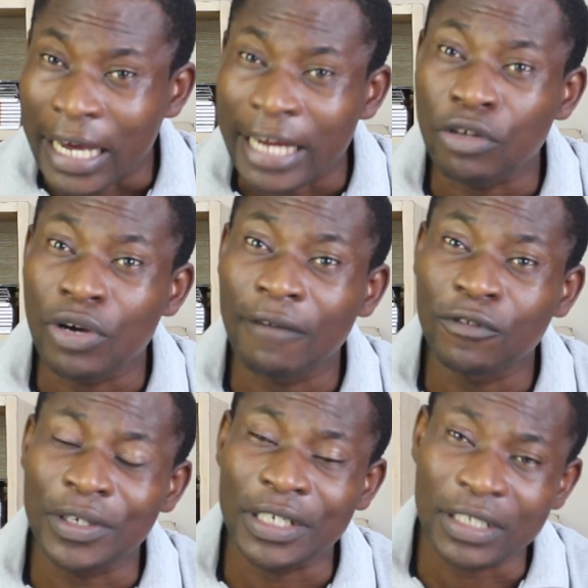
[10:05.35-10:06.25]
And you have
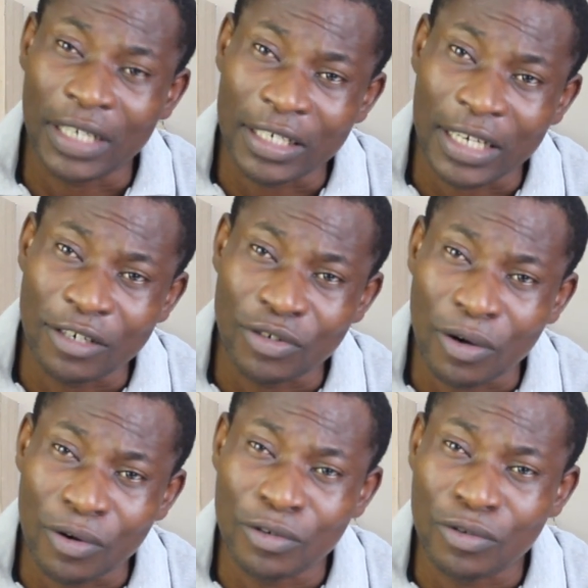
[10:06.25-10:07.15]
to understand that you are
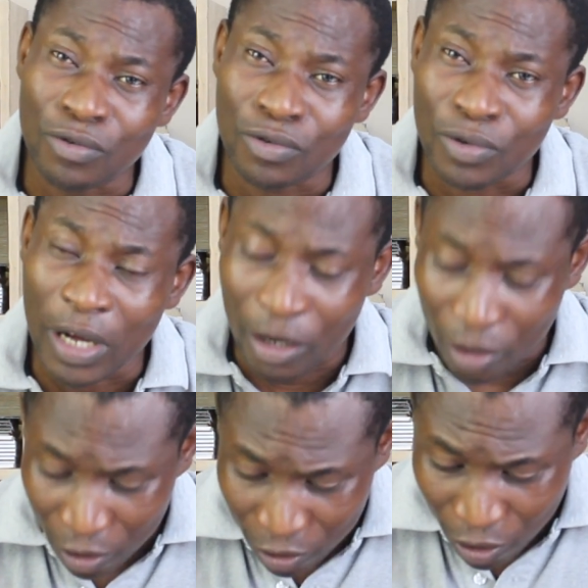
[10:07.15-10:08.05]
going to do a
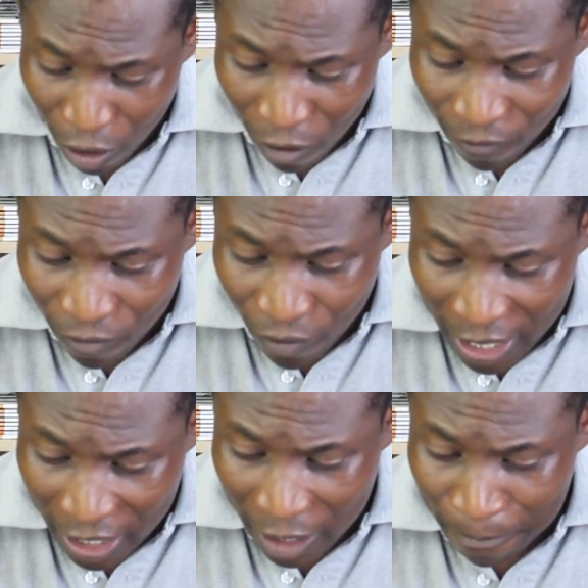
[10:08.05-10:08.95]
lot of
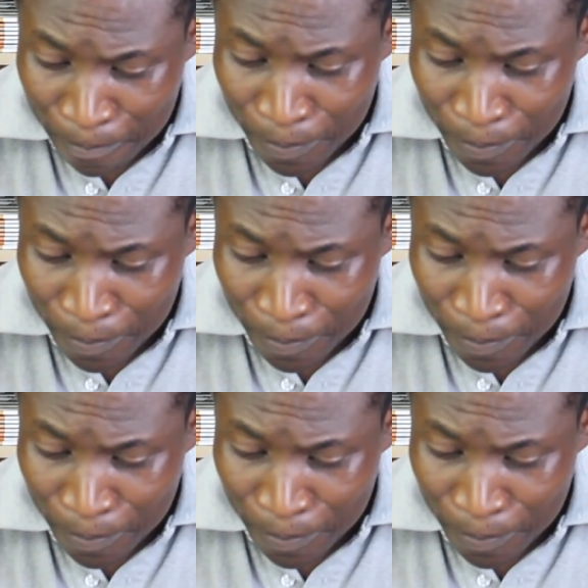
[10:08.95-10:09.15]
work